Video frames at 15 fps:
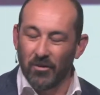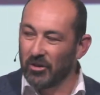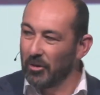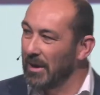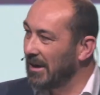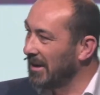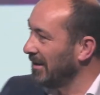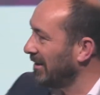so
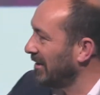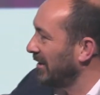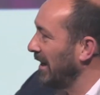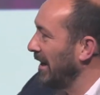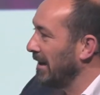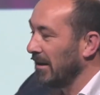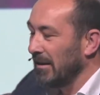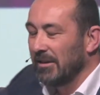it can
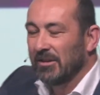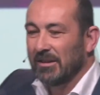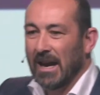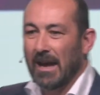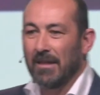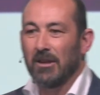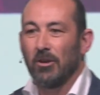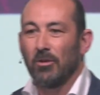see and
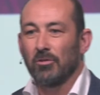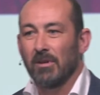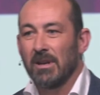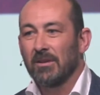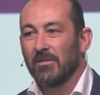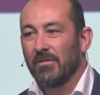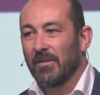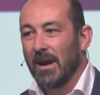understand the user
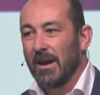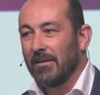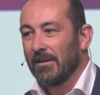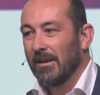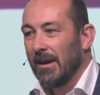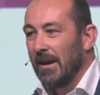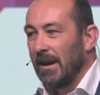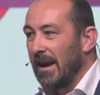
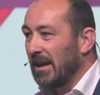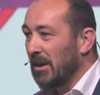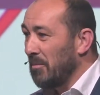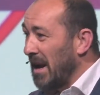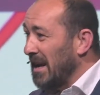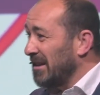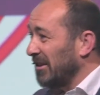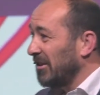interface. It can
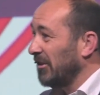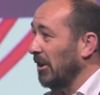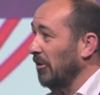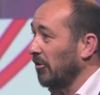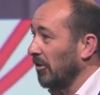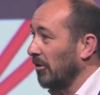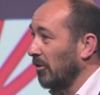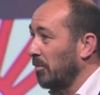make
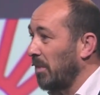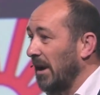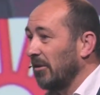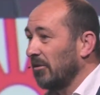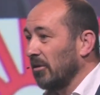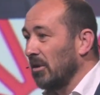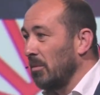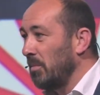decisions
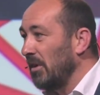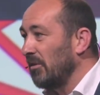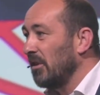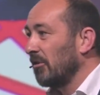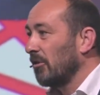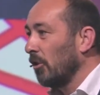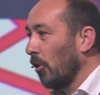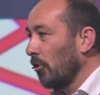based on the
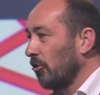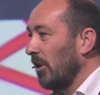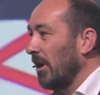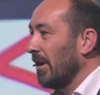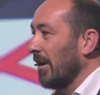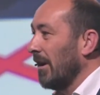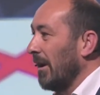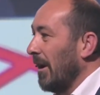business
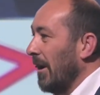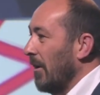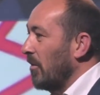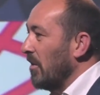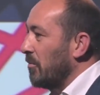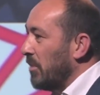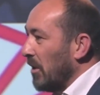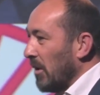logic
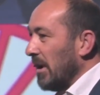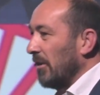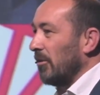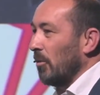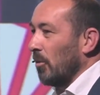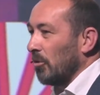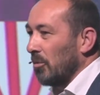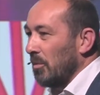we've built into the
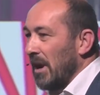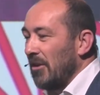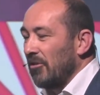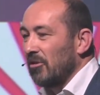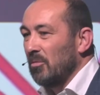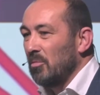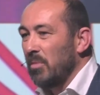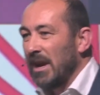
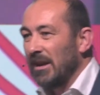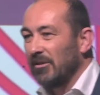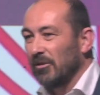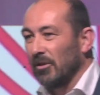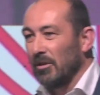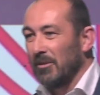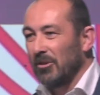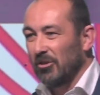automation, based
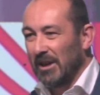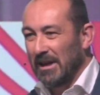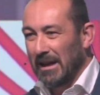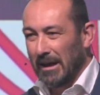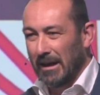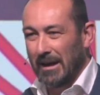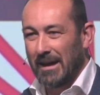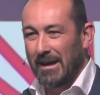on the machine
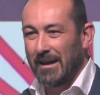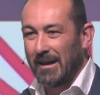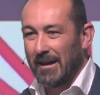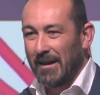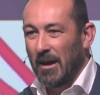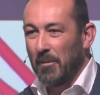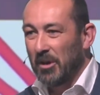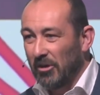learning.
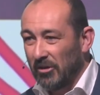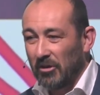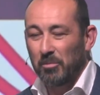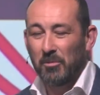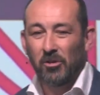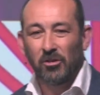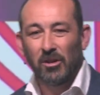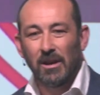And because it's
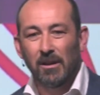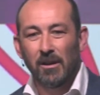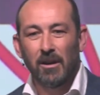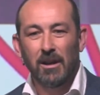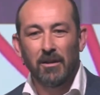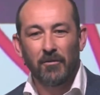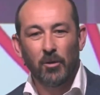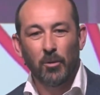machine
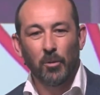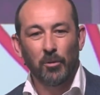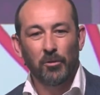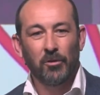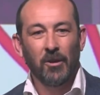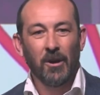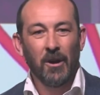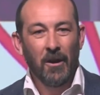learning, of
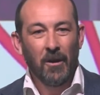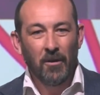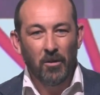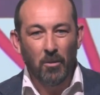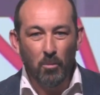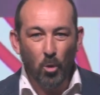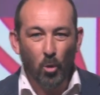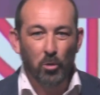course, the
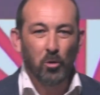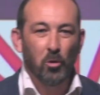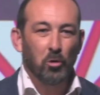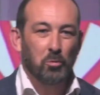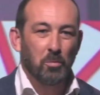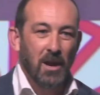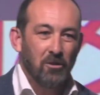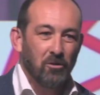more the
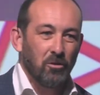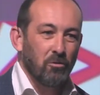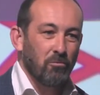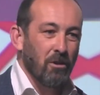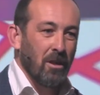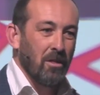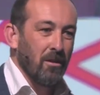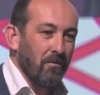automations
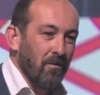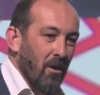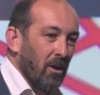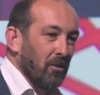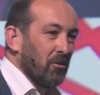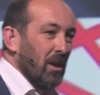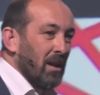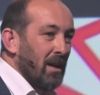run, the
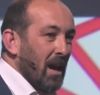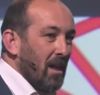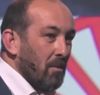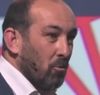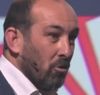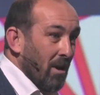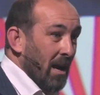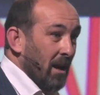faster they get, the
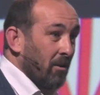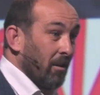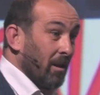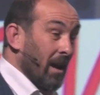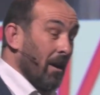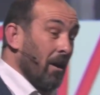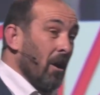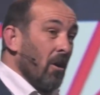more accurate
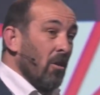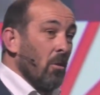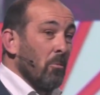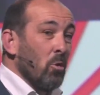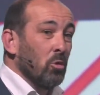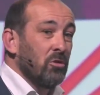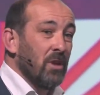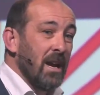they get, the
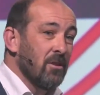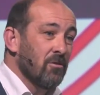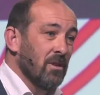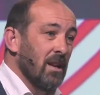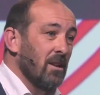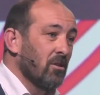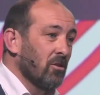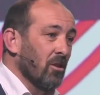more data and
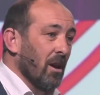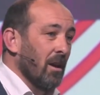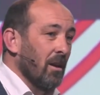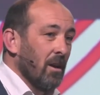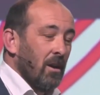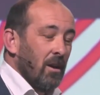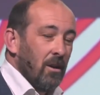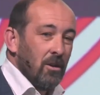insight
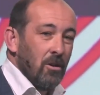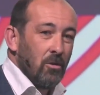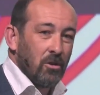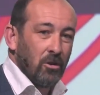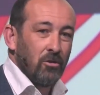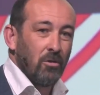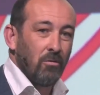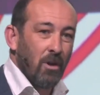you
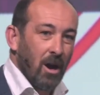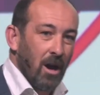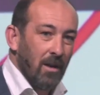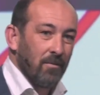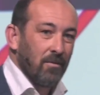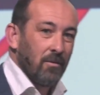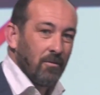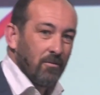can derive
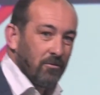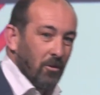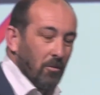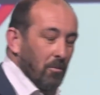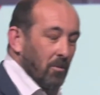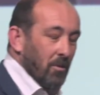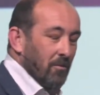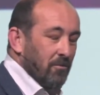
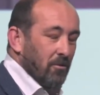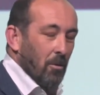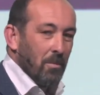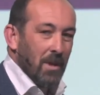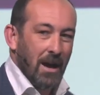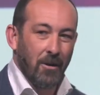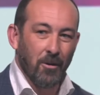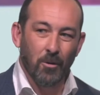from
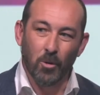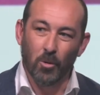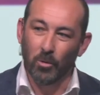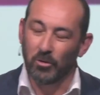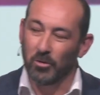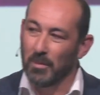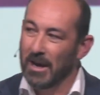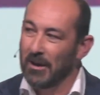that
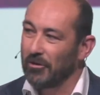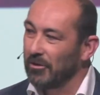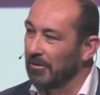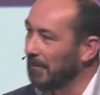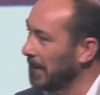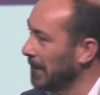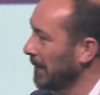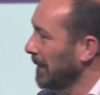automation.
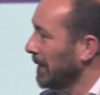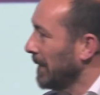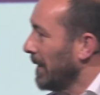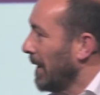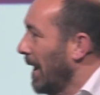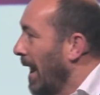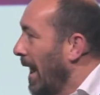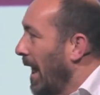
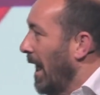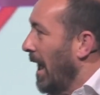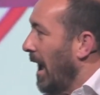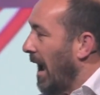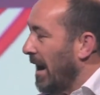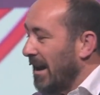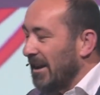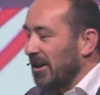
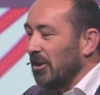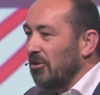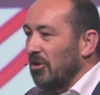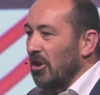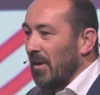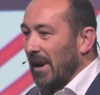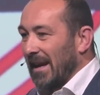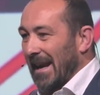And it
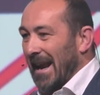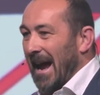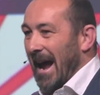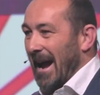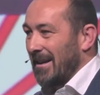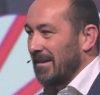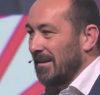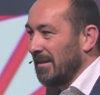can
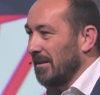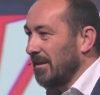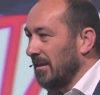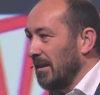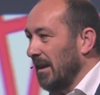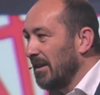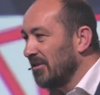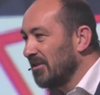act.
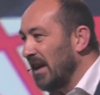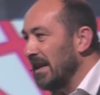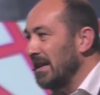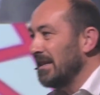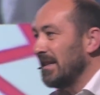It can send